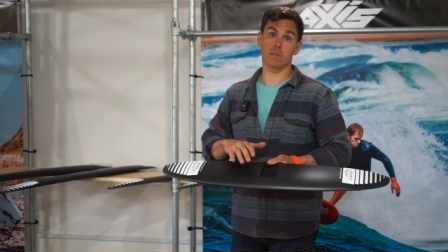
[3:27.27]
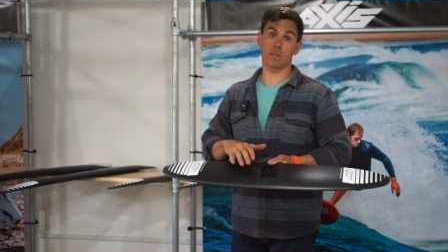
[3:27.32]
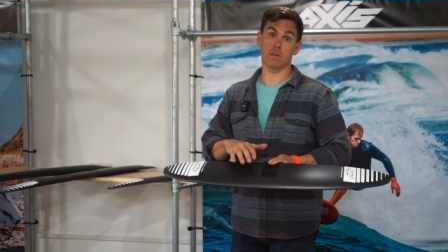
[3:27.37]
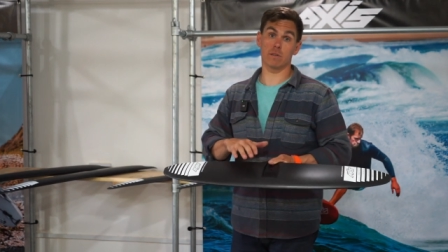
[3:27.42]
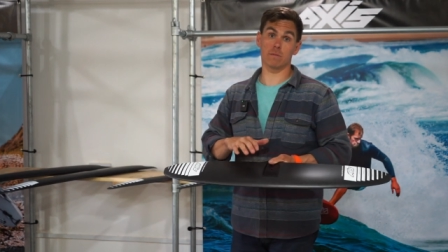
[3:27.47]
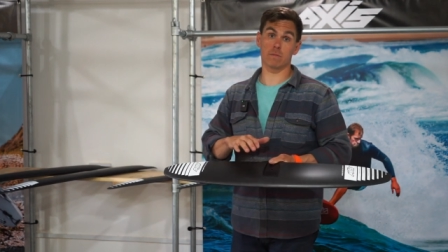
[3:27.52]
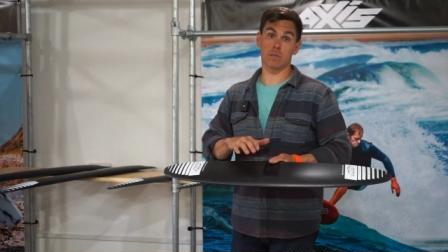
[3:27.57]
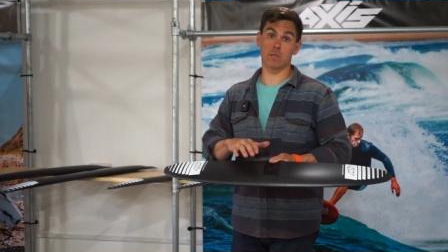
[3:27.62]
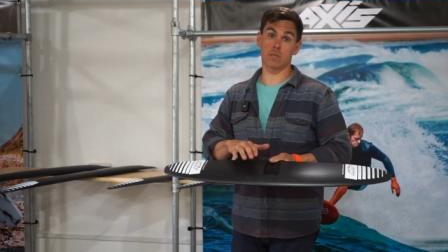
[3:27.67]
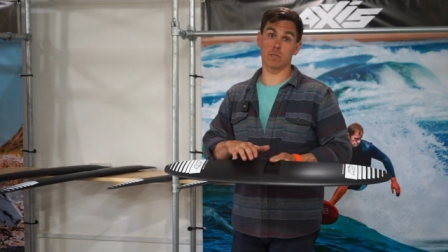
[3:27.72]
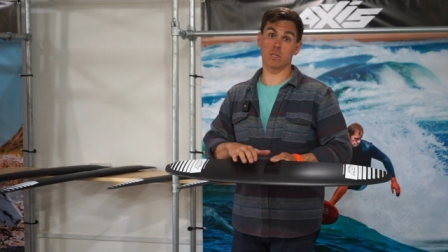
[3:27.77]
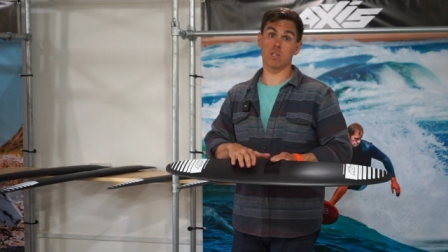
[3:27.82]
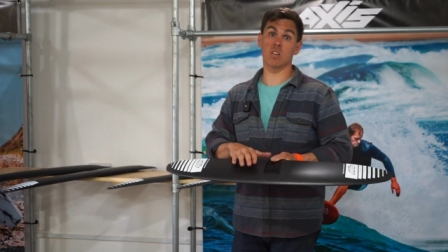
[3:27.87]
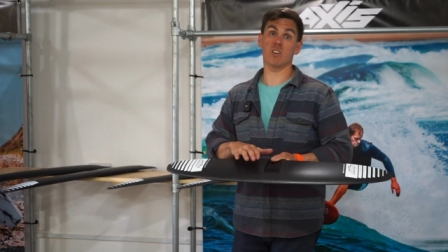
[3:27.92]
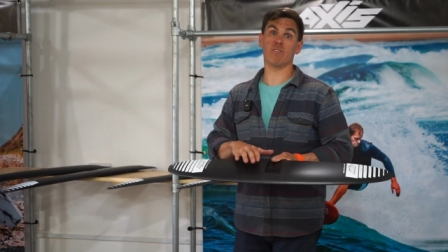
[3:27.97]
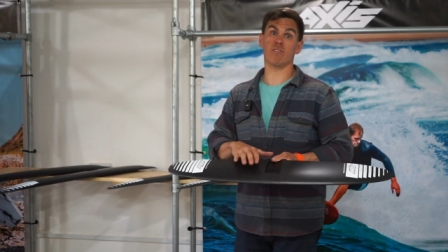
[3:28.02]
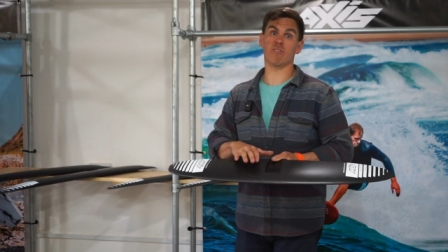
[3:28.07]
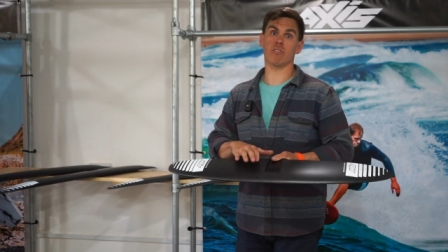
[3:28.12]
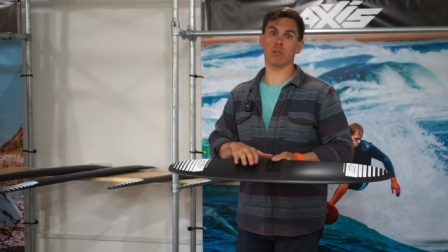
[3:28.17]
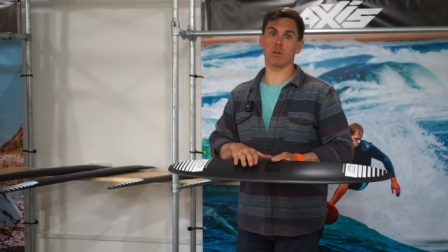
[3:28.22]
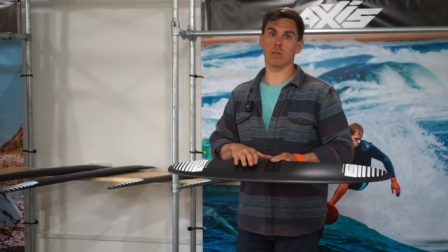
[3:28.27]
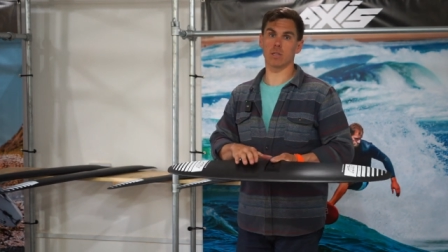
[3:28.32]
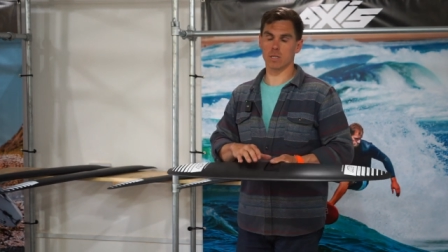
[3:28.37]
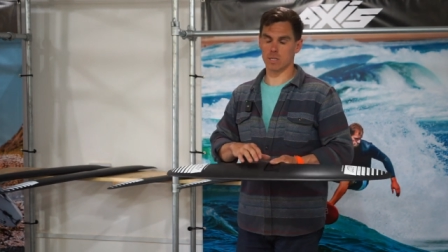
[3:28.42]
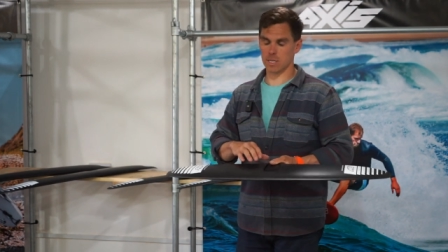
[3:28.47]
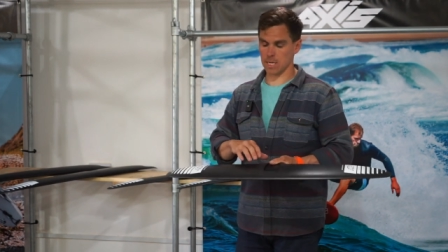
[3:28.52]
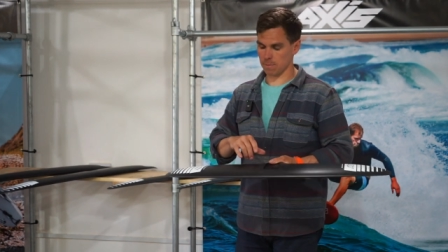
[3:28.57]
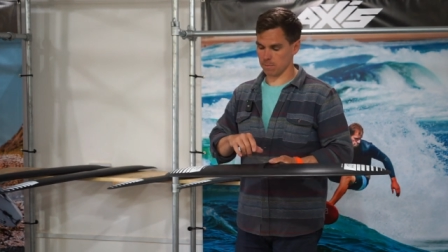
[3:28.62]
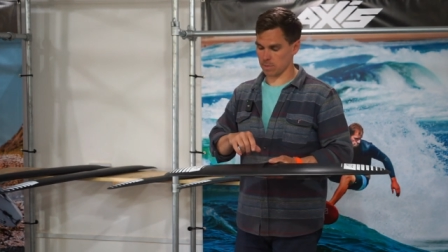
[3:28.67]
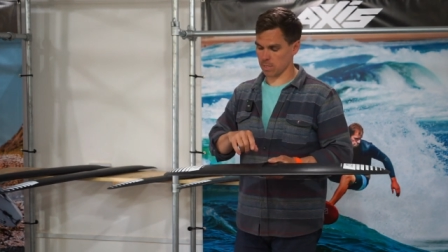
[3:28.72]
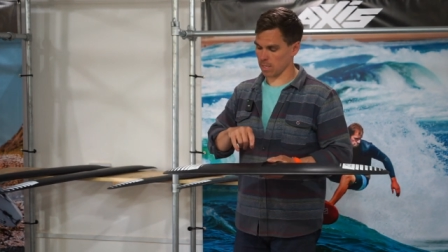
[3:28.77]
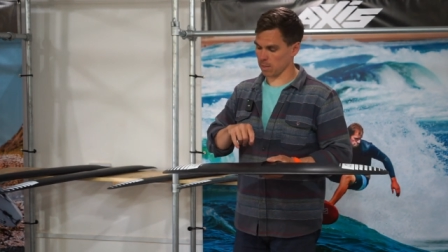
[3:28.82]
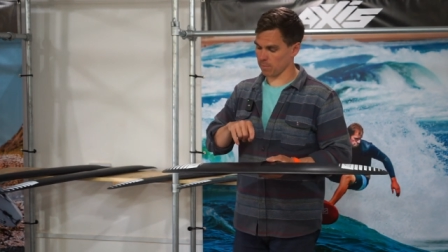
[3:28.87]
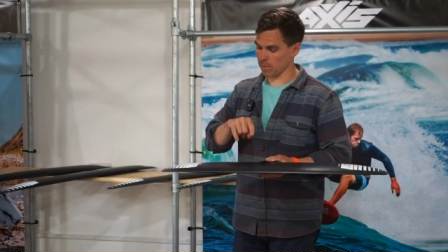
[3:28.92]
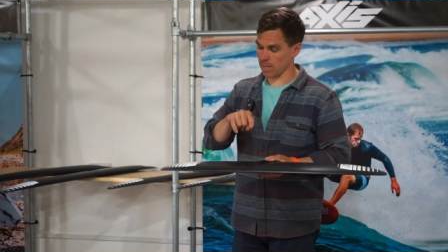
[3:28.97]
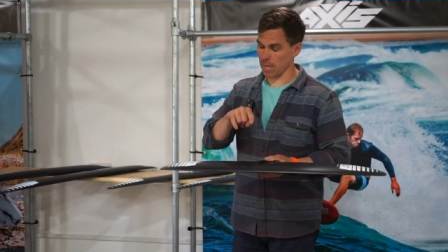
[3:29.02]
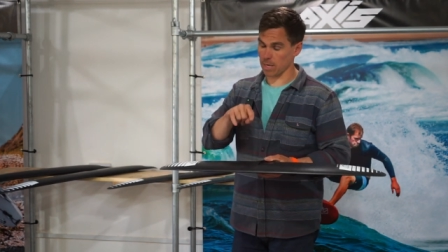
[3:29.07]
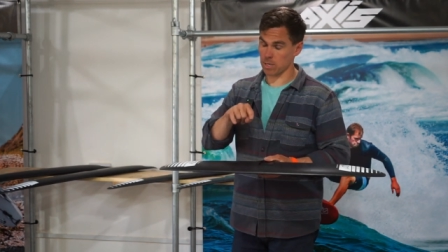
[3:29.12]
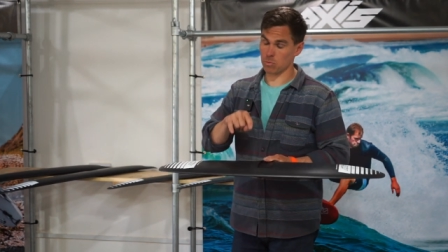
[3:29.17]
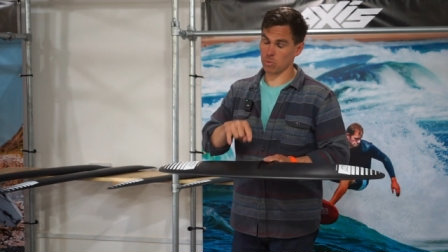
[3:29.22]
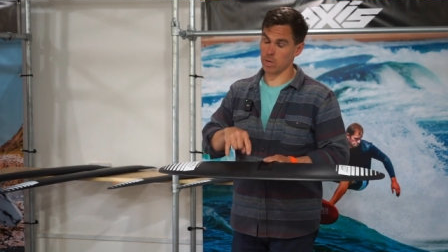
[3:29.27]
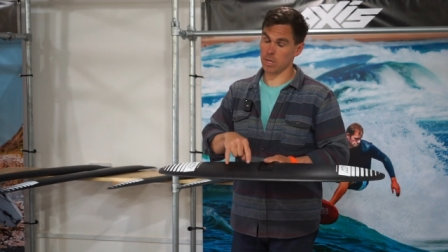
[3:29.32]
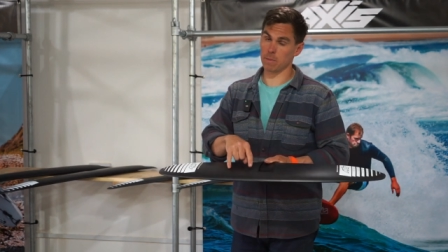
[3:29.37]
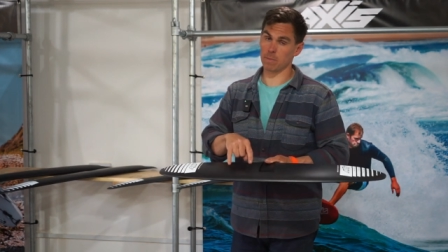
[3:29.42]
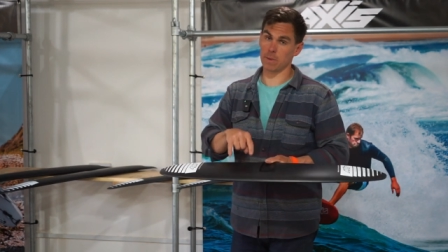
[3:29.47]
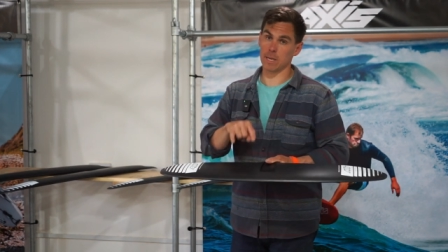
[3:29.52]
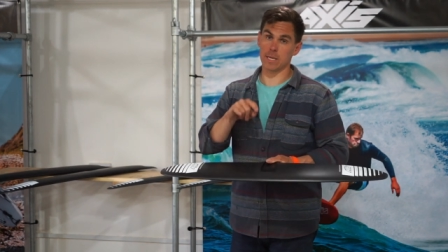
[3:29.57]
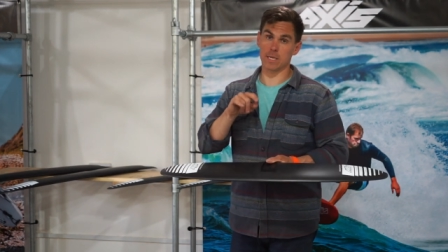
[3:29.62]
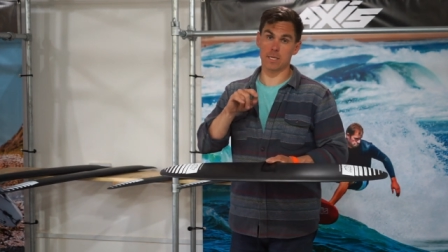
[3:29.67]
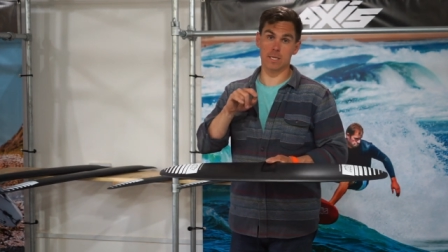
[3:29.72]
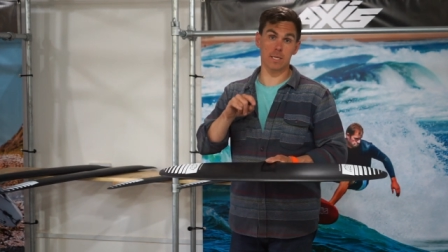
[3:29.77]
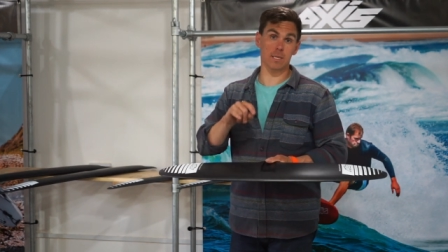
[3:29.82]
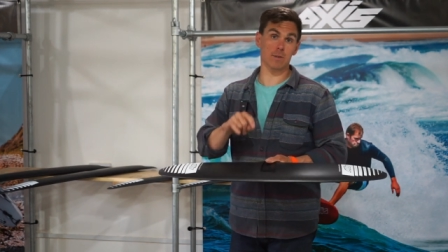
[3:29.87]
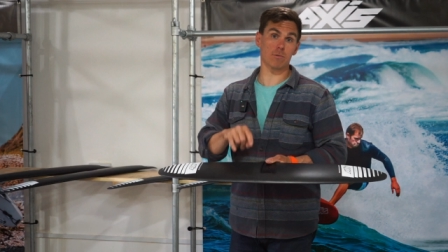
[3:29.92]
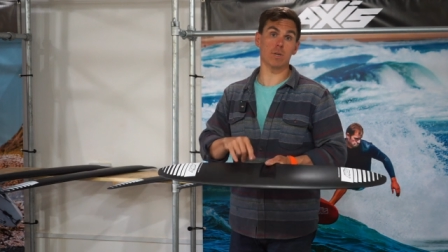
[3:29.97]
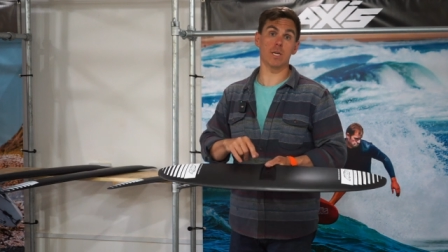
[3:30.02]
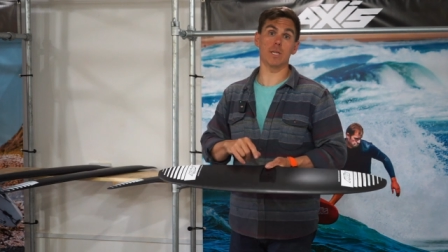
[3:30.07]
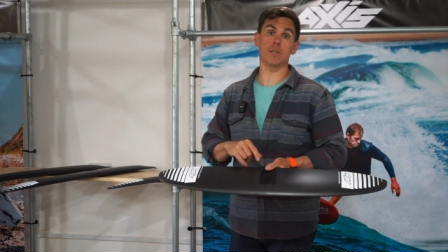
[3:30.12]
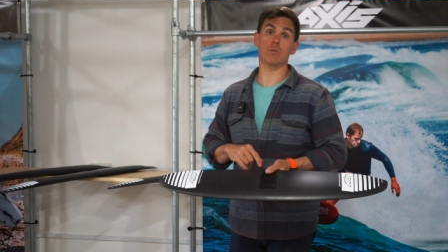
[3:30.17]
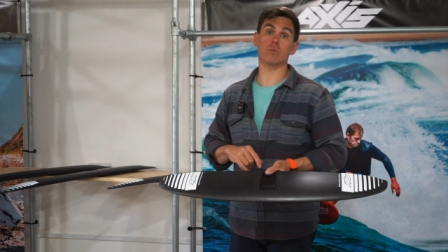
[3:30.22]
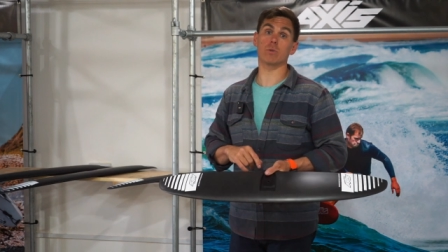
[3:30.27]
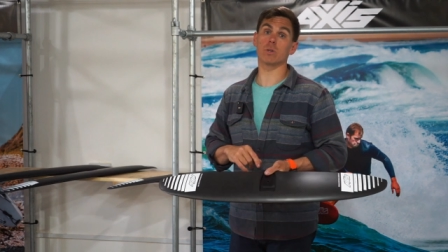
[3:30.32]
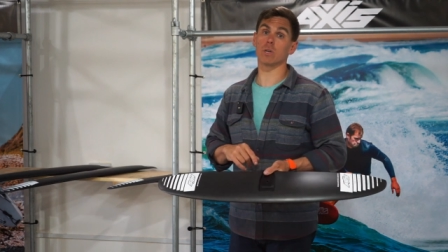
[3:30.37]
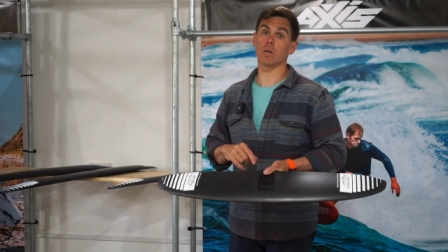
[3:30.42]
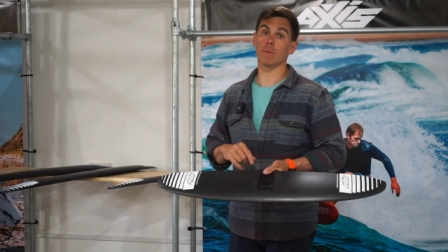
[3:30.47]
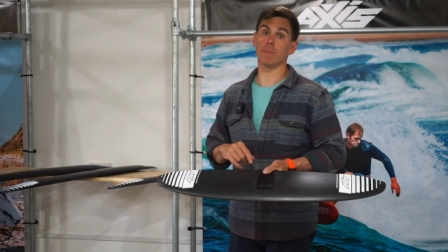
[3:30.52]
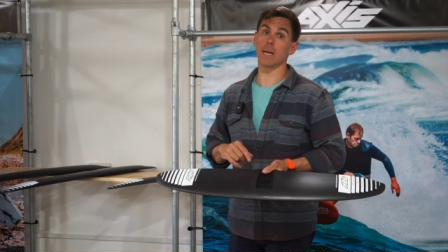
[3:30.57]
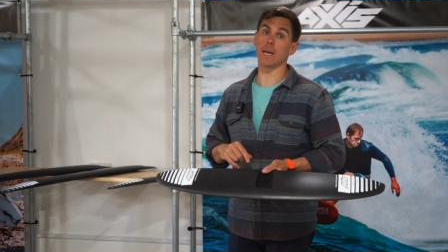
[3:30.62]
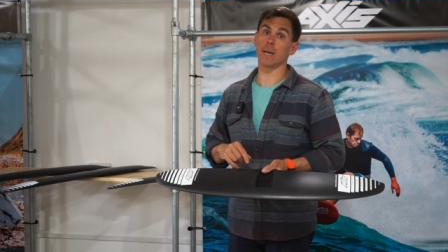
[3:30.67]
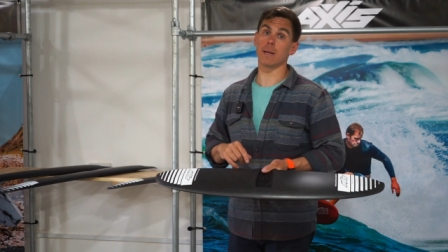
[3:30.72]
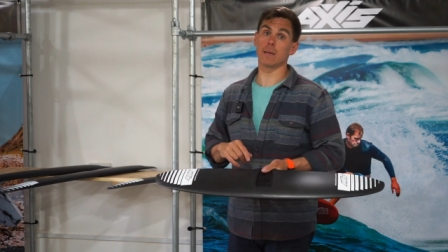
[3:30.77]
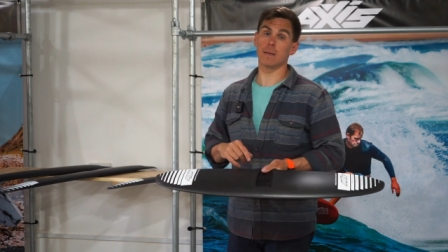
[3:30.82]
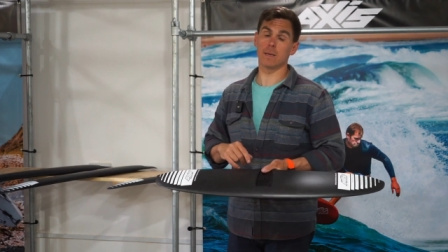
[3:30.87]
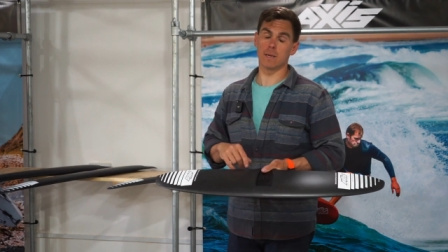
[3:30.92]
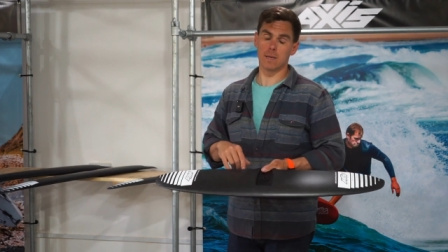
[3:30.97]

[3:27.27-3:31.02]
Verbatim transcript: to, to surf foil at the same time, and that's where the BSCs really do come in.